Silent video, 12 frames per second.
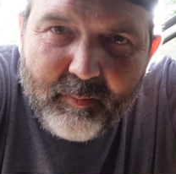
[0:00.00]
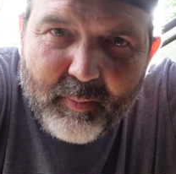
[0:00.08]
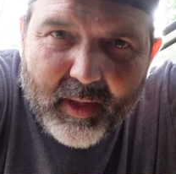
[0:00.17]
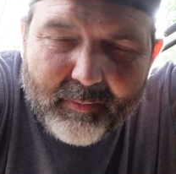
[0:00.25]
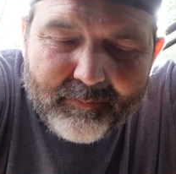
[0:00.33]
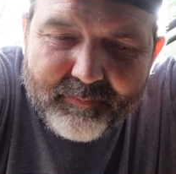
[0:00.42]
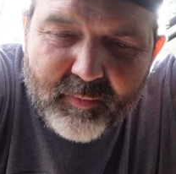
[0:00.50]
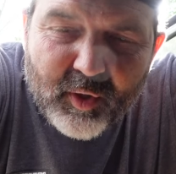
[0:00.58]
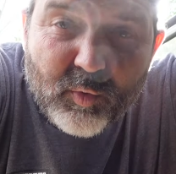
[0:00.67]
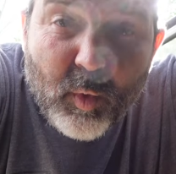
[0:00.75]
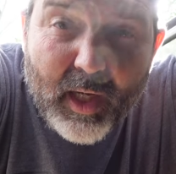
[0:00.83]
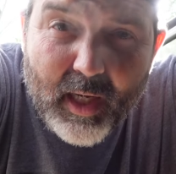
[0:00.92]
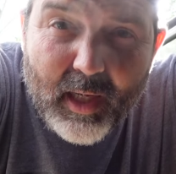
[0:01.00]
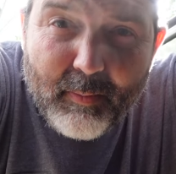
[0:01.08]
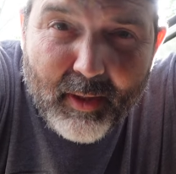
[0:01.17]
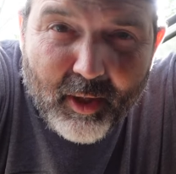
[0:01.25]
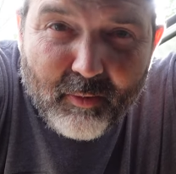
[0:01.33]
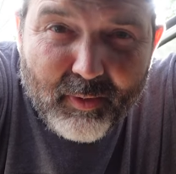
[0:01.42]
But there's way
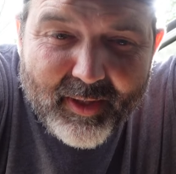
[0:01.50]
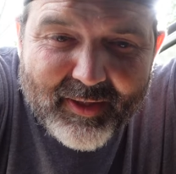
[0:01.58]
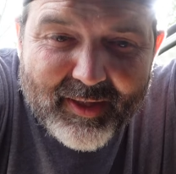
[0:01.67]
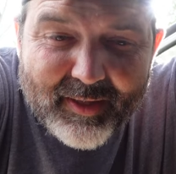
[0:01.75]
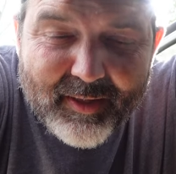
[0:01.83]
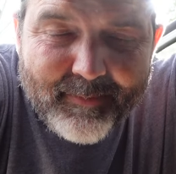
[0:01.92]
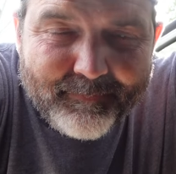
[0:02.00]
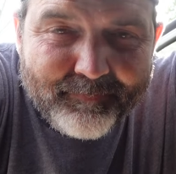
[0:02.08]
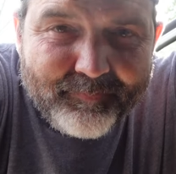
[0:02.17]
better places